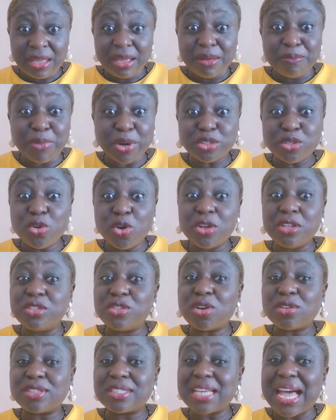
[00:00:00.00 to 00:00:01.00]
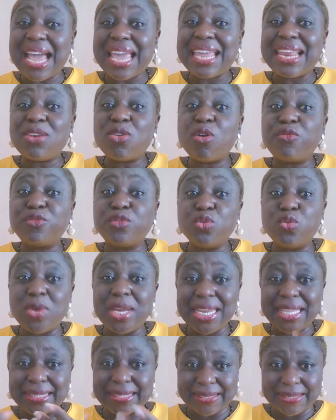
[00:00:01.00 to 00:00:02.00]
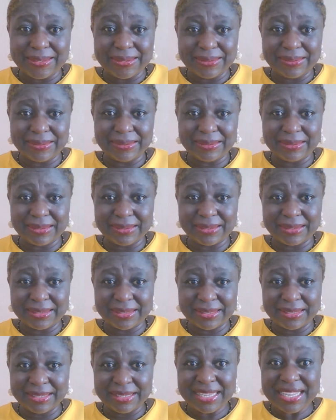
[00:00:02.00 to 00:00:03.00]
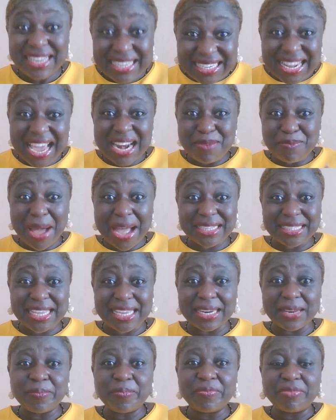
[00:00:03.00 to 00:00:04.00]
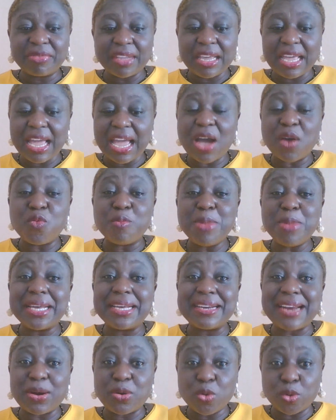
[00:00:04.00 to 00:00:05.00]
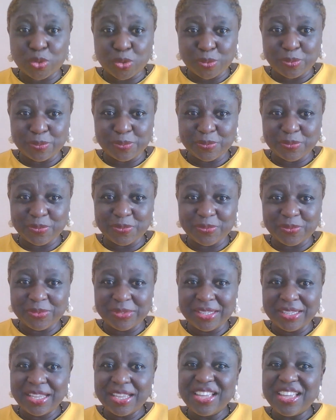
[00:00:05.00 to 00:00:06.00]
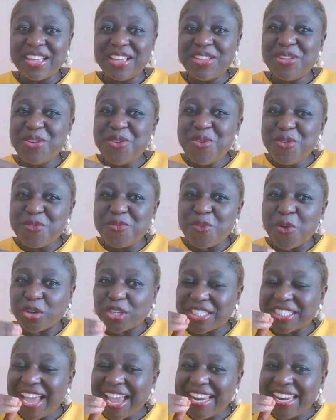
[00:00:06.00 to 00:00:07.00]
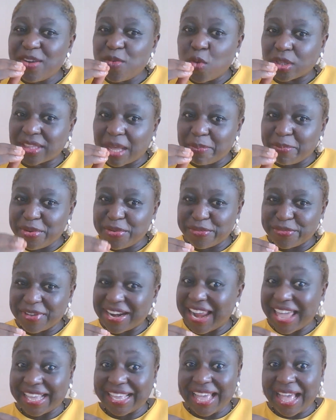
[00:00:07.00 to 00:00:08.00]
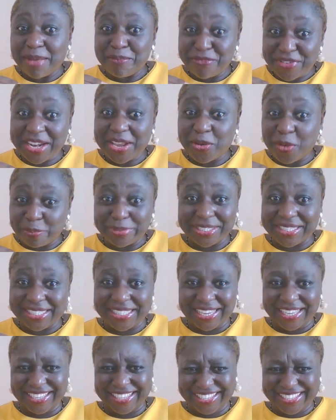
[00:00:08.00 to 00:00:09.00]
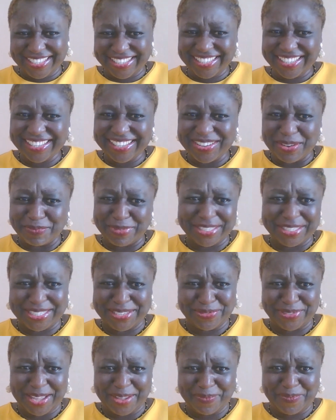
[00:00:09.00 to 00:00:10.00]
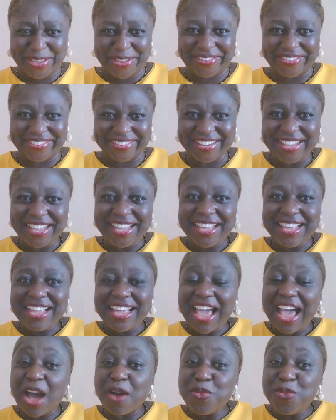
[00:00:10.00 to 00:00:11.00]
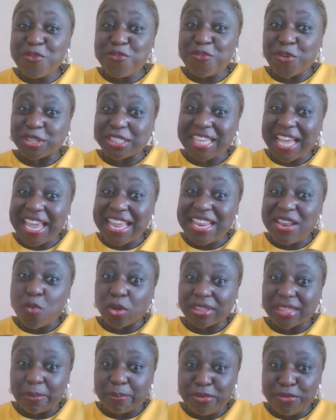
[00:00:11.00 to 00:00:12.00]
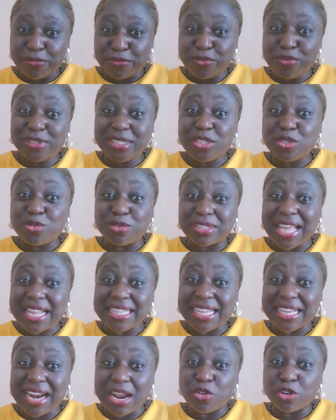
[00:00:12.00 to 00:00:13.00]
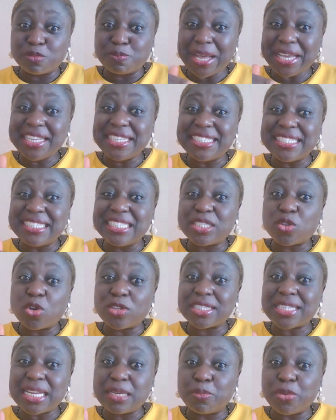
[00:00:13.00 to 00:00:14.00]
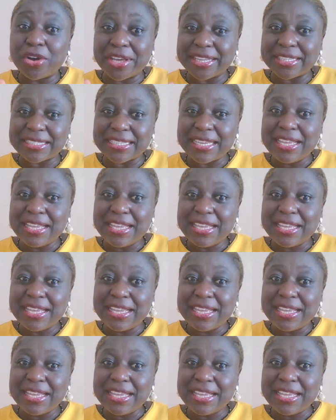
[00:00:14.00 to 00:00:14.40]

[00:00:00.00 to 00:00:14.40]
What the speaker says: But no, just I love doing it. Then back then, I would make granules, look for shining waterproof. Like I'm very competitive that period. I would look for shiny waterproof, use it to tie the granule, pack it in this custard bucket,